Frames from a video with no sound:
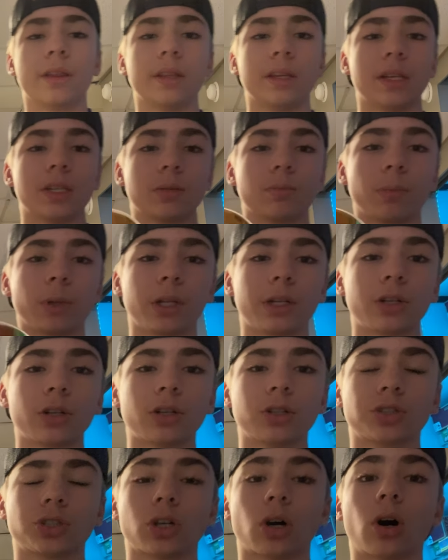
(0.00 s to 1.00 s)
these
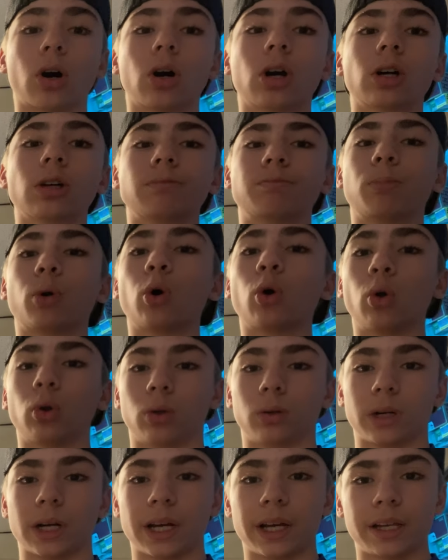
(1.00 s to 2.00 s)
blenders are
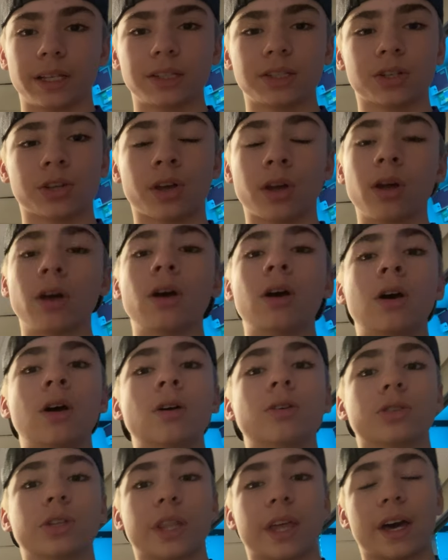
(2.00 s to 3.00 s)
polarized,
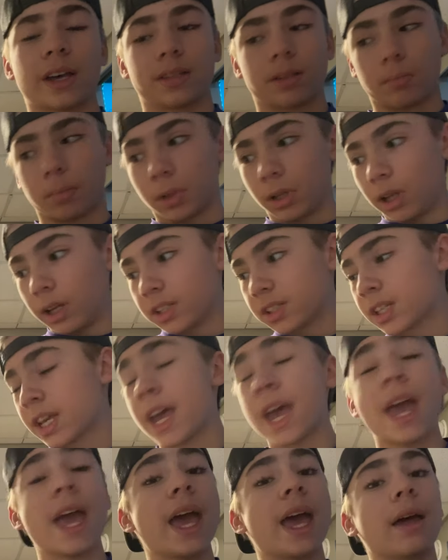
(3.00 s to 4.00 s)
so that is a plus.
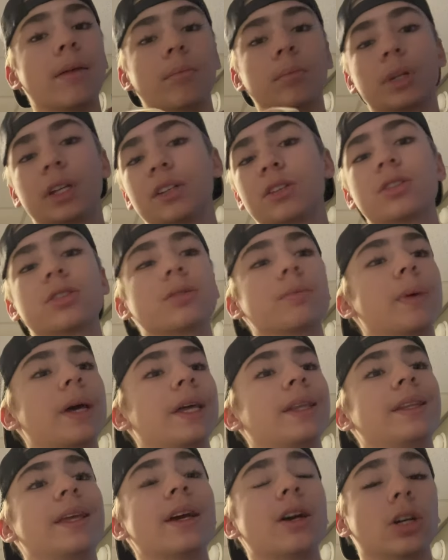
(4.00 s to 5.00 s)
And blenders,
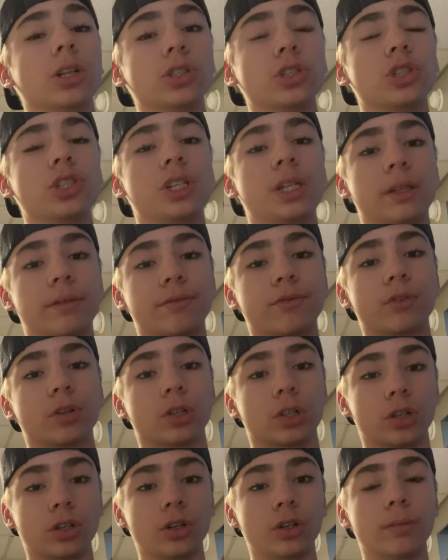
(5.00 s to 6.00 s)
man, they are cheap for
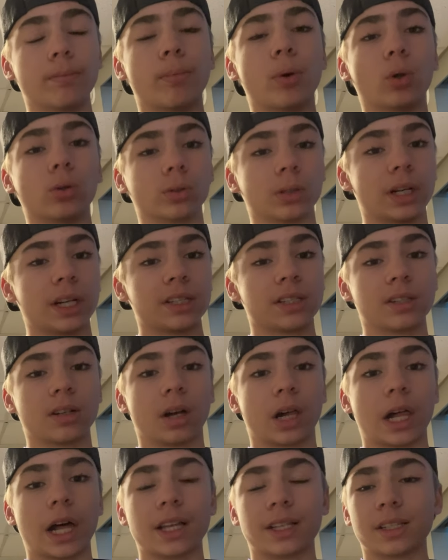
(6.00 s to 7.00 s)
good polarized
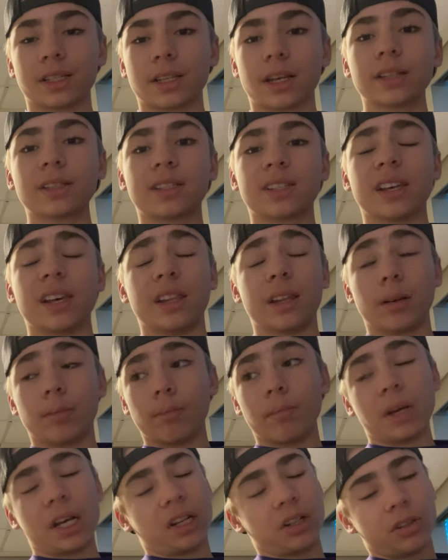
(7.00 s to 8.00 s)
sunglasses. I'd say they're
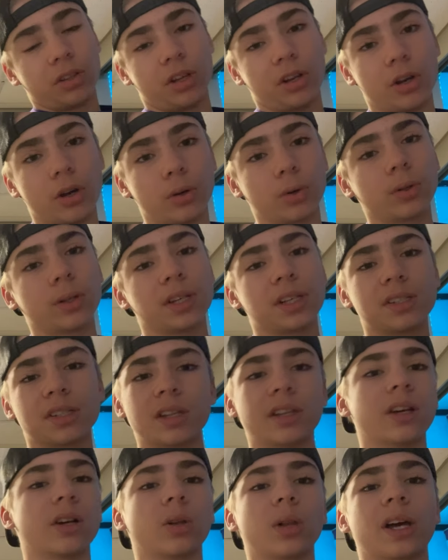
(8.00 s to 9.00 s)
better than Oakley's and
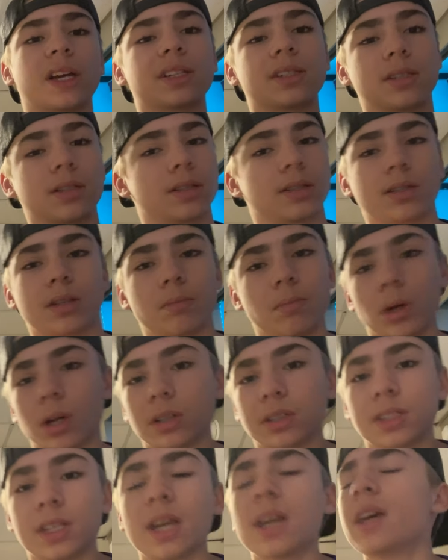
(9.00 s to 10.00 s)
they're like 60
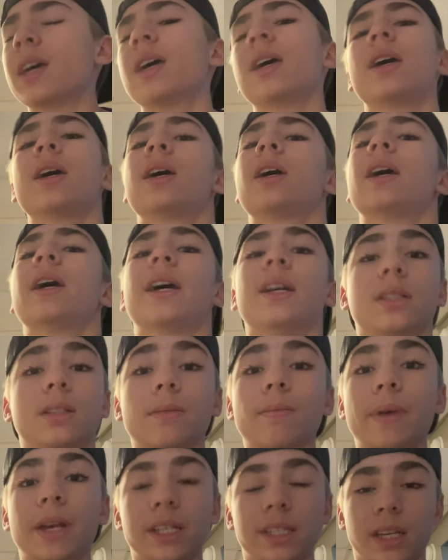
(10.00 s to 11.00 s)
bucks. It's
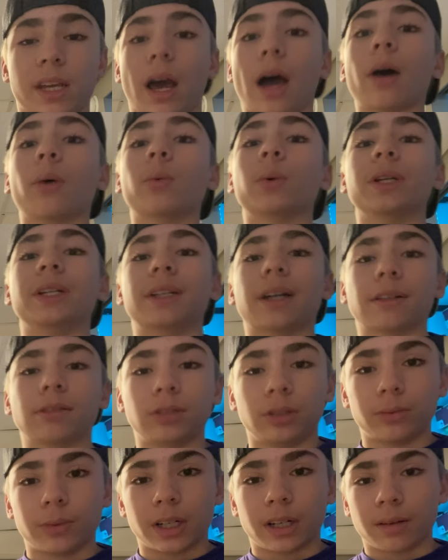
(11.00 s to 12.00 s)
amazing. I would
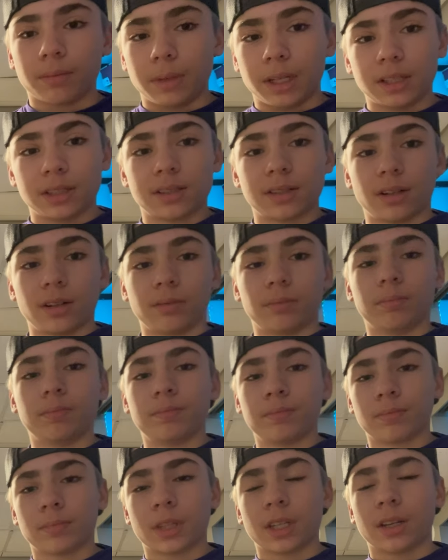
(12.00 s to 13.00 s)
definitely recommend some.
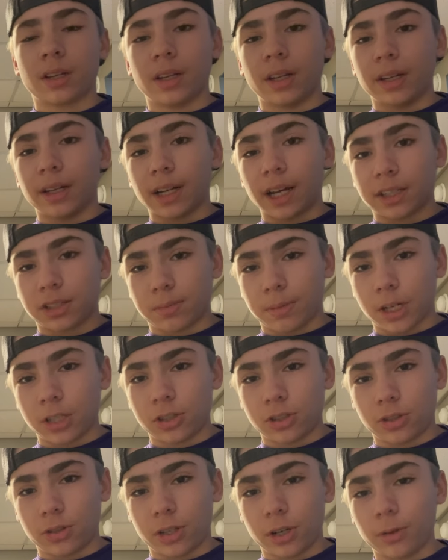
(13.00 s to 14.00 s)
Not
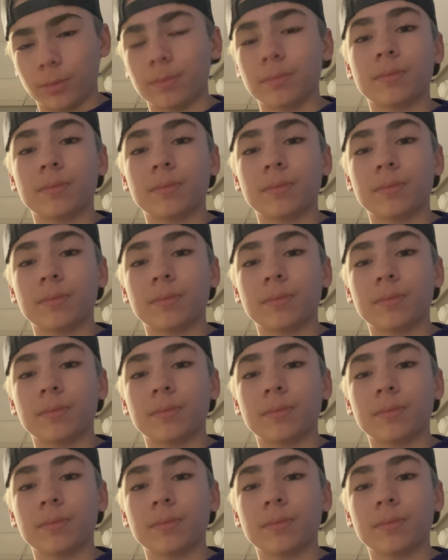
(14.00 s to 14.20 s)
sponsored though.